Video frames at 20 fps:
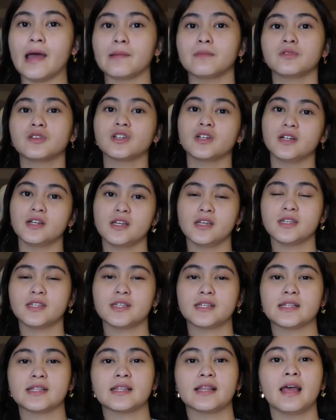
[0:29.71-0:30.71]
I'm
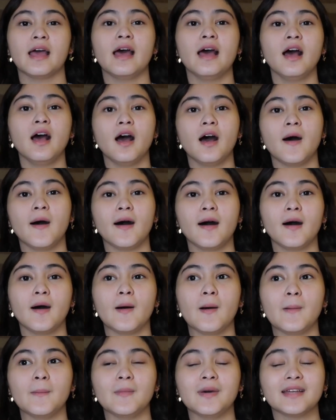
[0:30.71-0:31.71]
just
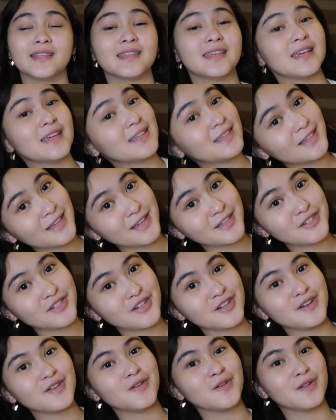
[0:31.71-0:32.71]
a
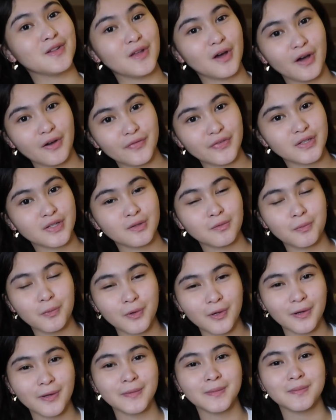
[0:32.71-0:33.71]
teenager who loves to
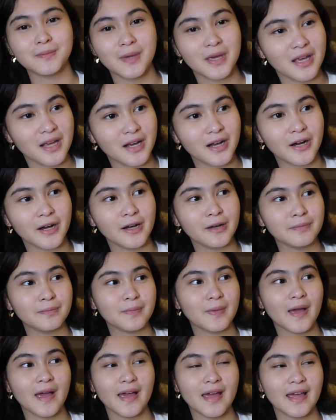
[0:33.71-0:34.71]
put on makeup,
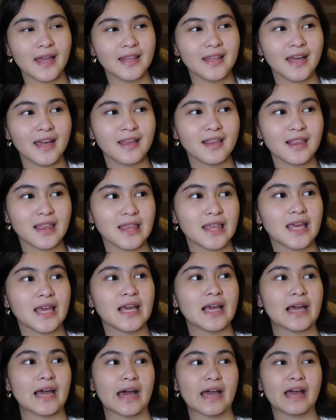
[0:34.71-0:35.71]
and I
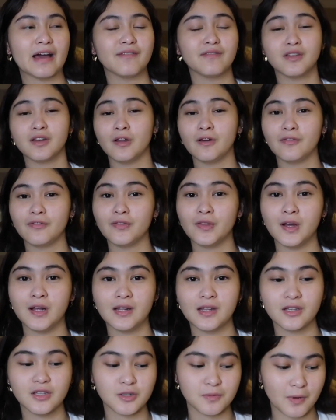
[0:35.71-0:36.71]
think I have enough
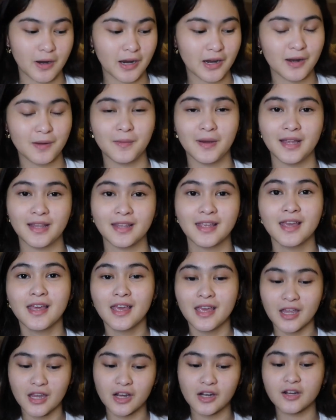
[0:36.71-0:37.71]
knowledge para naman
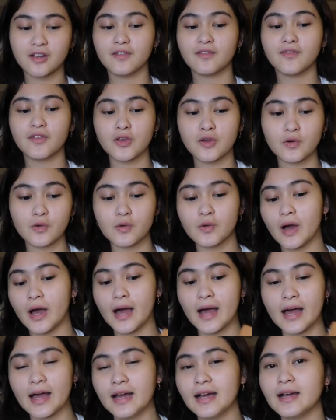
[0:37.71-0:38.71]
i-review
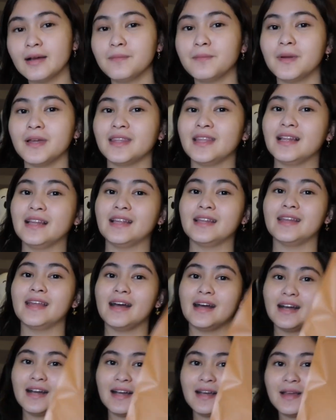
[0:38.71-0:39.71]
ang padala
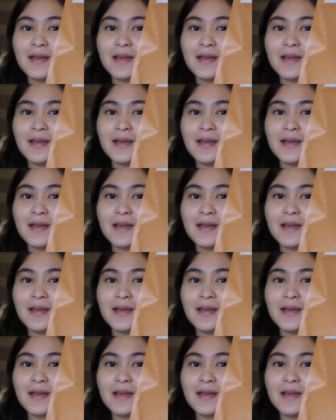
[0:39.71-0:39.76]
ng